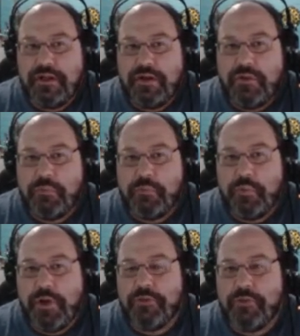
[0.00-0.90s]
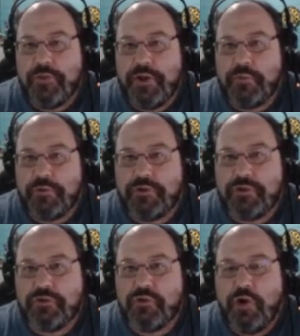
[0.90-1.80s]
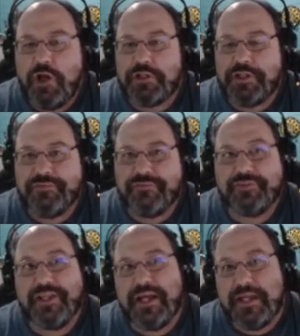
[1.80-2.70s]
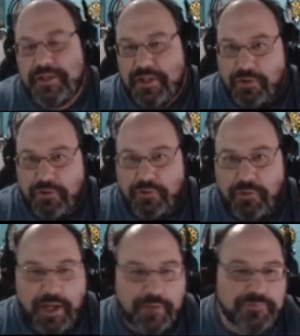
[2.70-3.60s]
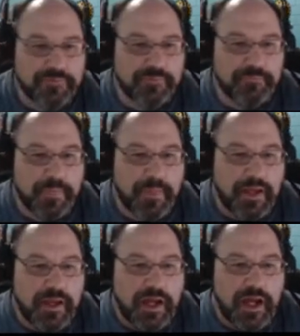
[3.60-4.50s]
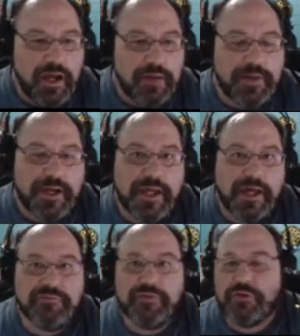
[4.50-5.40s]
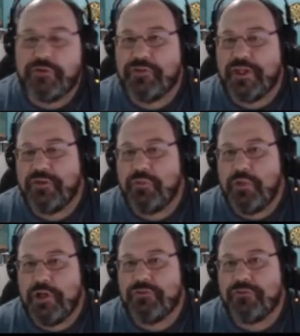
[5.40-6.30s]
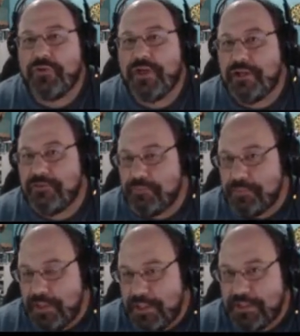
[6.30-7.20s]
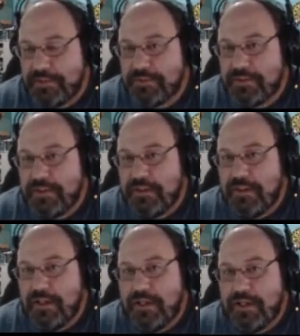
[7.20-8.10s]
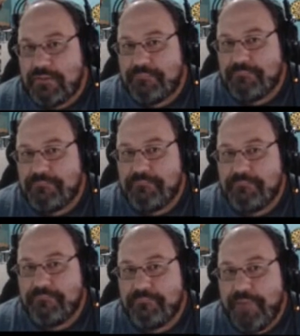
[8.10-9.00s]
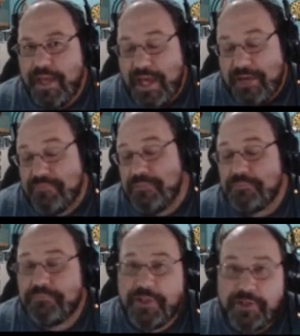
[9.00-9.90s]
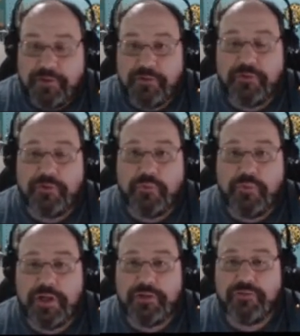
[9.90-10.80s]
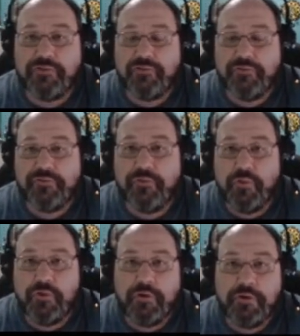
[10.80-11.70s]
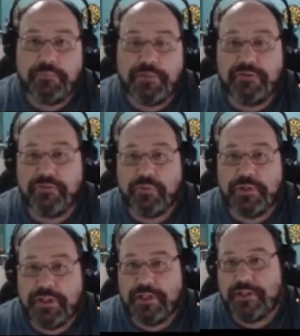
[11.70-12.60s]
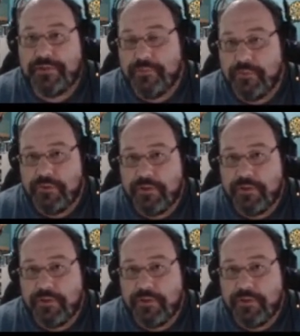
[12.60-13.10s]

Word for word: whether they were good quality flying aircrafts. Um, I have noticed that the ones for X Plane uh, have been better than the ones for P3D or